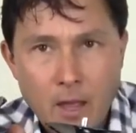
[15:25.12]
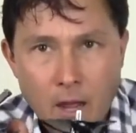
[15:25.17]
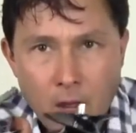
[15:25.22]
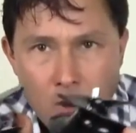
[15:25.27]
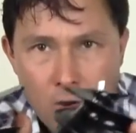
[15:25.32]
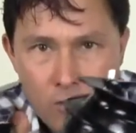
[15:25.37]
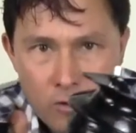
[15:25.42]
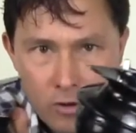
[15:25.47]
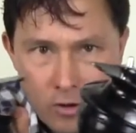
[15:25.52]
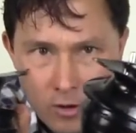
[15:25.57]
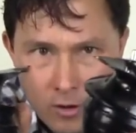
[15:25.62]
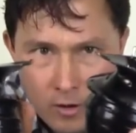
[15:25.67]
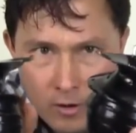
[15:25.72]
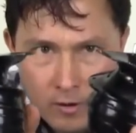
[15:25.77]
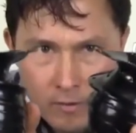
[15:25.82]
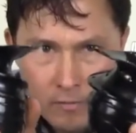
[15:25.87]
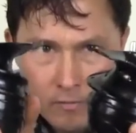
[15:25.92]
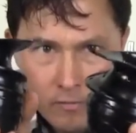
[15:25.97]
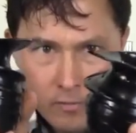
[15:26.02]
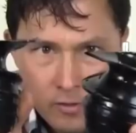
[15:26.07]
out
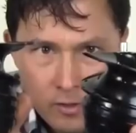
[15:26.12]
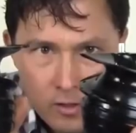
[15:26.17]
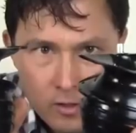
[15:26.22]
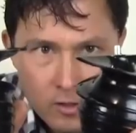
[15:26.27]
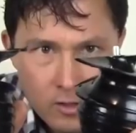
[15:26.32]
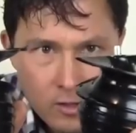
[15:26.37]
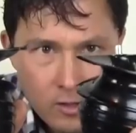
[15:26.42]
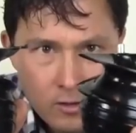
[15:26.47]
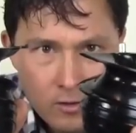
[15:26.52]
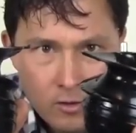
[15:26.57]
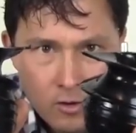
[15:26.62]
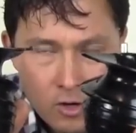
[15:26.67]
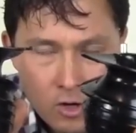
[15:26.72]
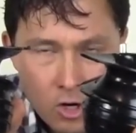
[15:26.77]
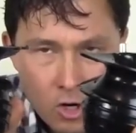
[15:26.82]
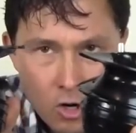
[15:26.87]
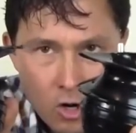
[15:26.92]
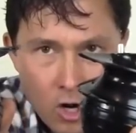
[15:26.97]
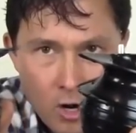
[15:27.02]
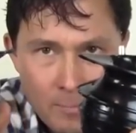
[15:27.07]
of the
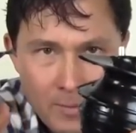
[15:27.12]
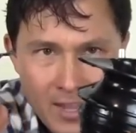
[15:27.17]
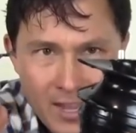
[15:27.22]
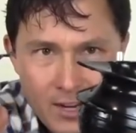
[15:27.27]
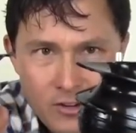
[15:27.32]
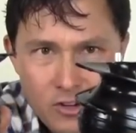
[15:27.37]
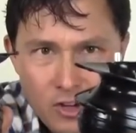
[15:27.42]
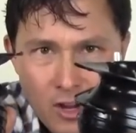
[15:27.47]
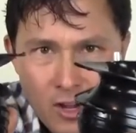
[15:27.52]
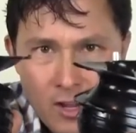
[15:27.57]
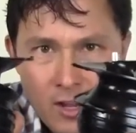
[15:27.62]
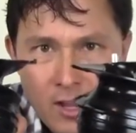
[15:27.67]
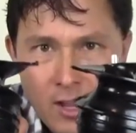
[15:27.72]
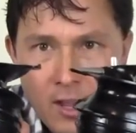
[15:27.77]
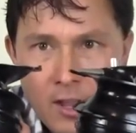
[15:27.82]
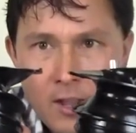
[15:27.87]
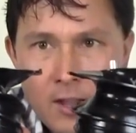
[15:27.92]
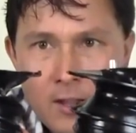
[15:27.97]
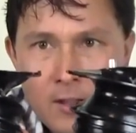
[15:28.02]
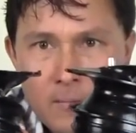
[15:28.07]
Hurom
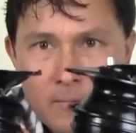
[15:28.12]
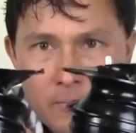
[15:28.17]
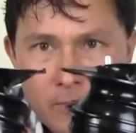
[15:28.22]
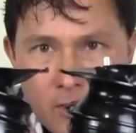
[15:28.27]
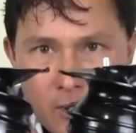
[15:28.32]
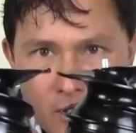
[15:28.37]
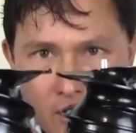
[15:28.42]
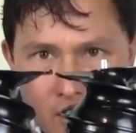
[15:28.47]
H-AA.